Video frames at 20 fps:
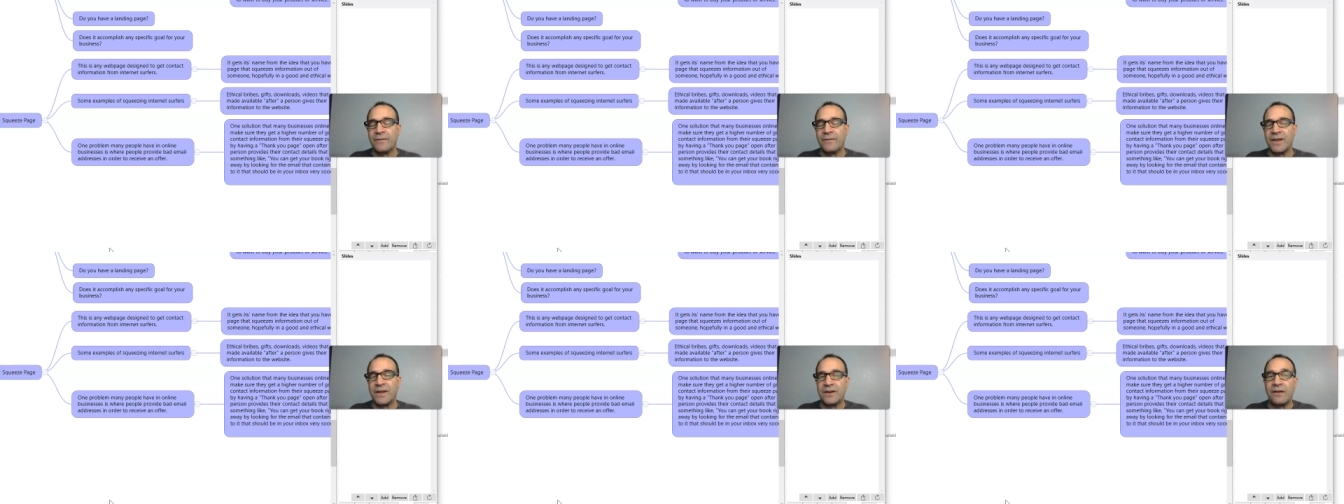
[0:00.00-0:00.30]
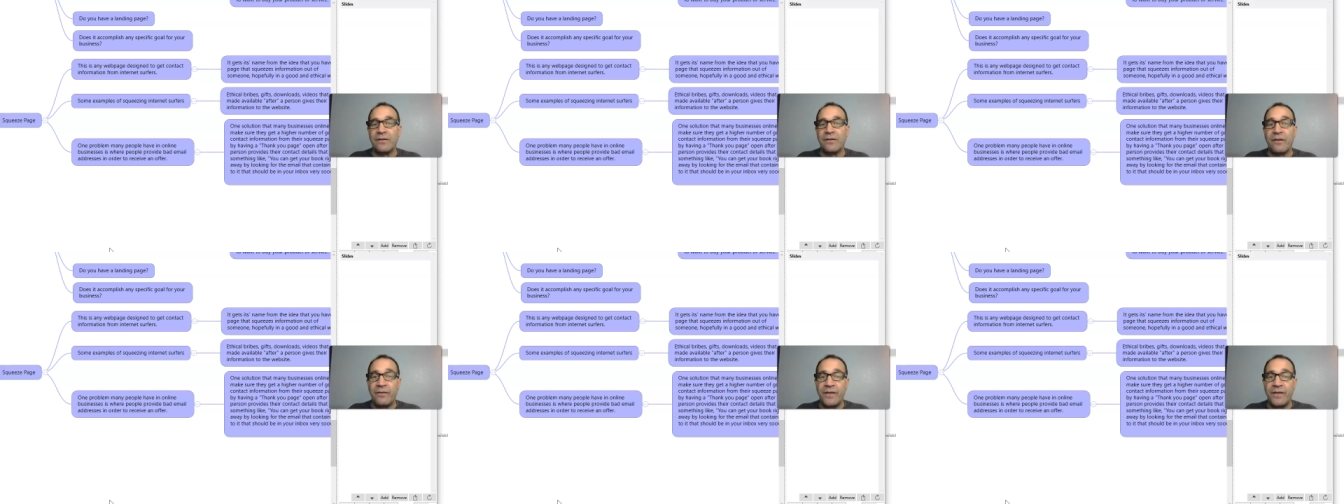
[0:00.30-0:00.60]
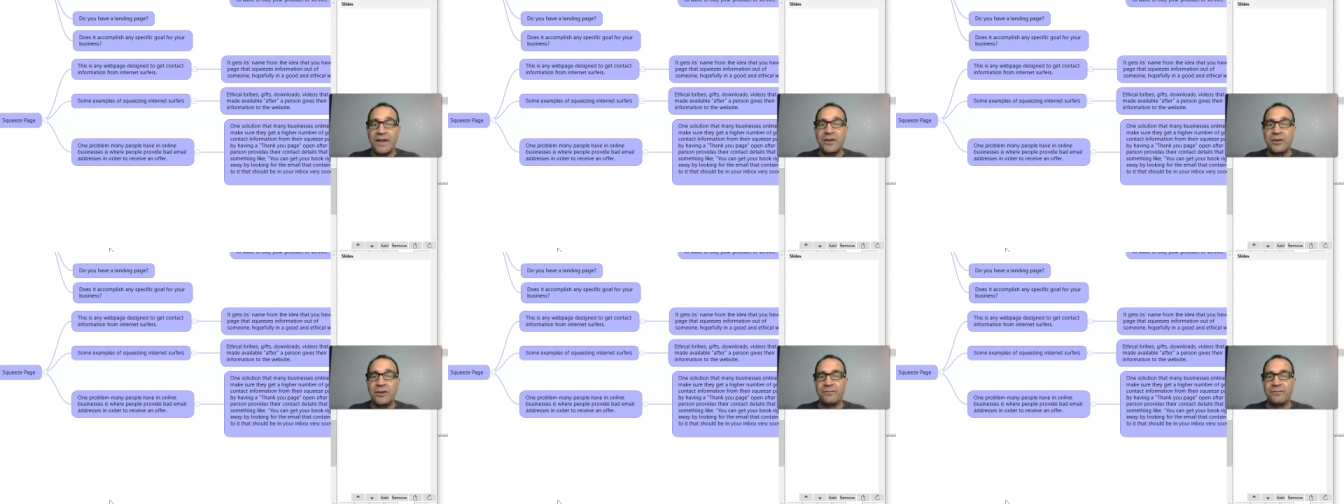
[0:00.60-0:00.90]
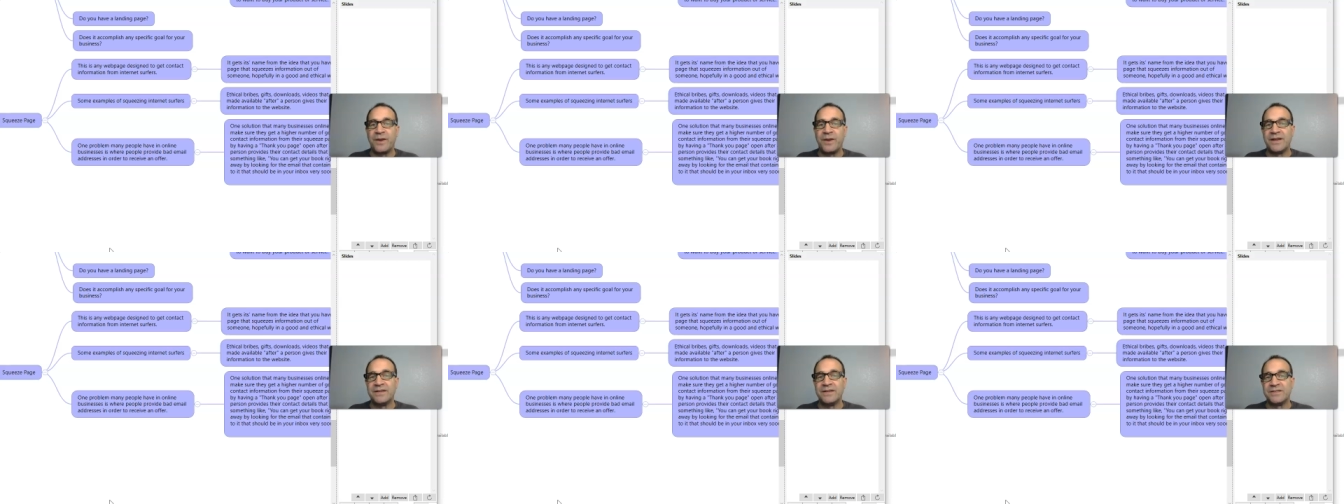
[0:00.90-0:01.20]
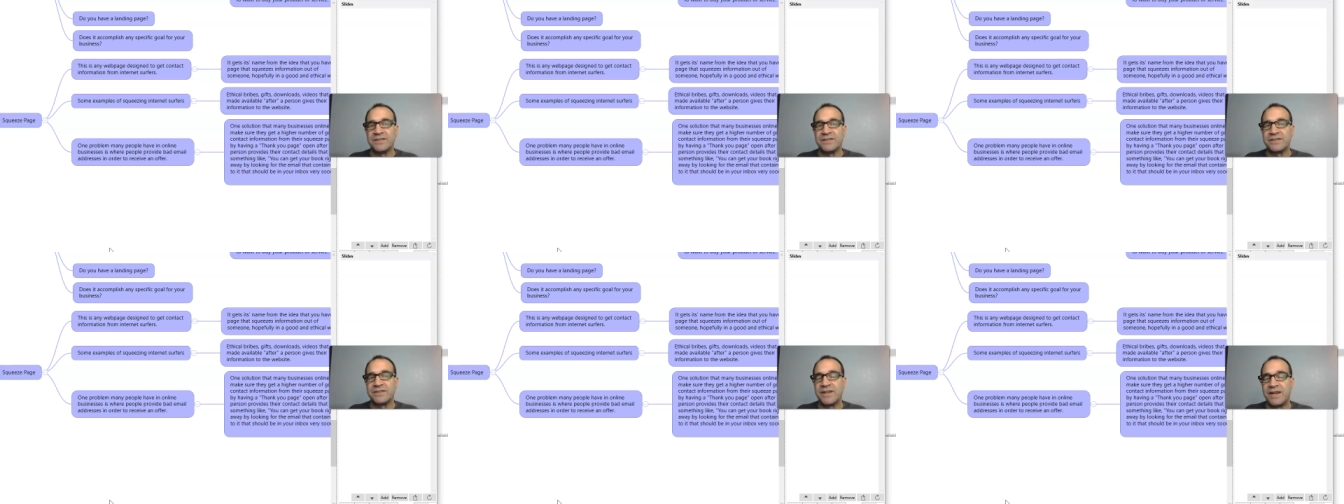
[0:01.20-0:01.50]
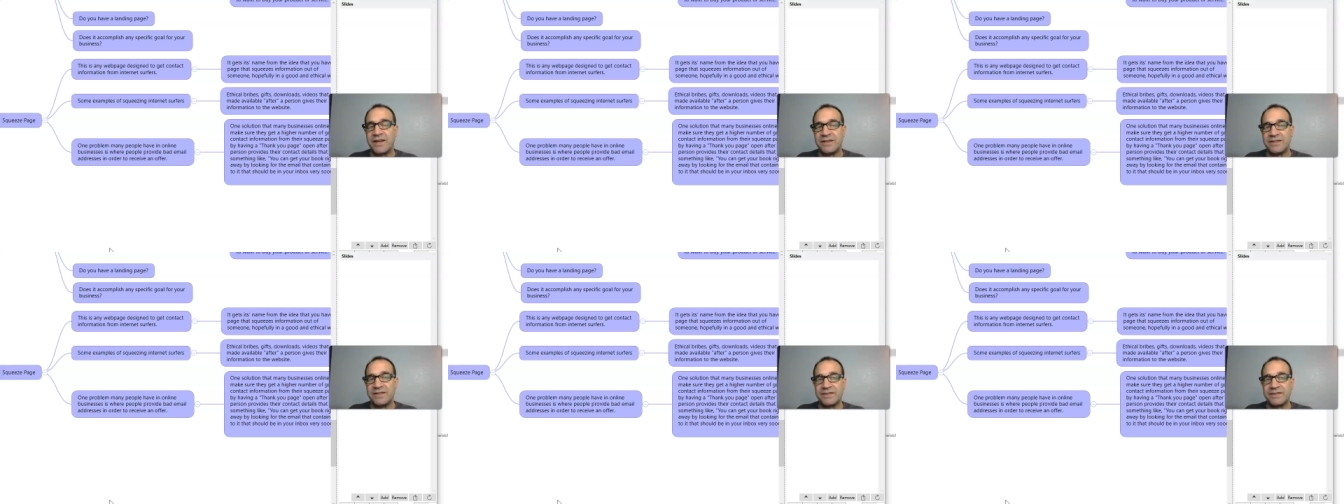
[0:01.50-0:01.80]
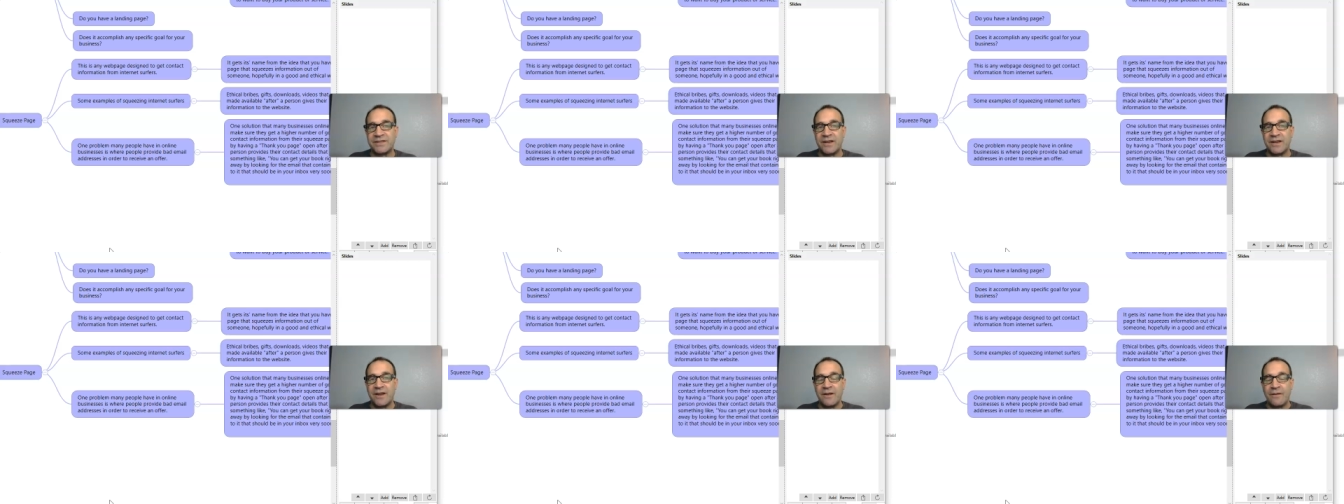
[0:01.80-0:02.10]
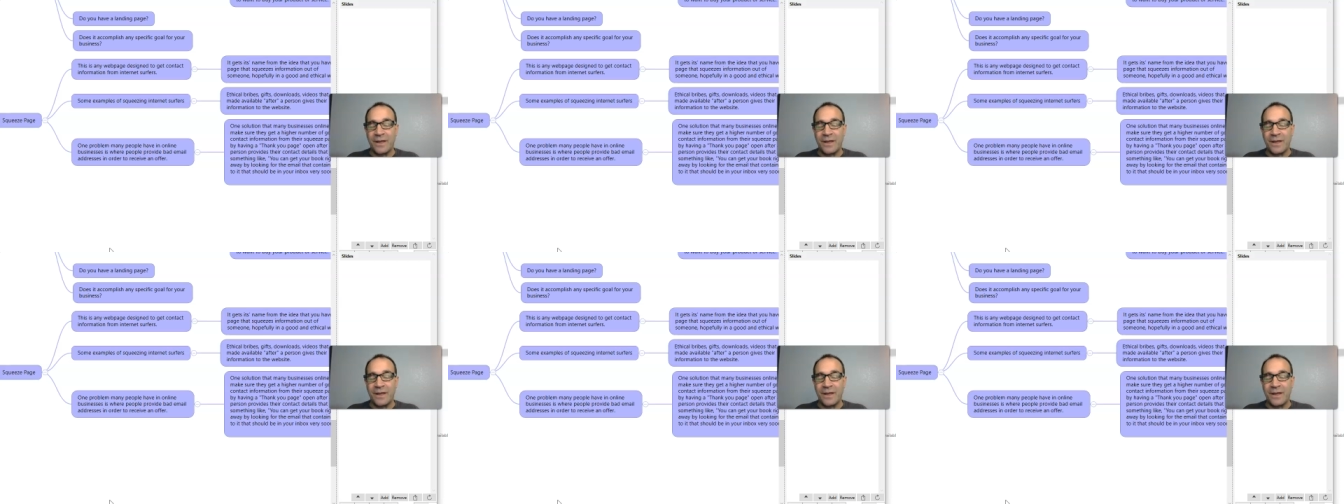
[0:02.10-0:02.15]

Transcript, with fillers: And on the thank you page, it says,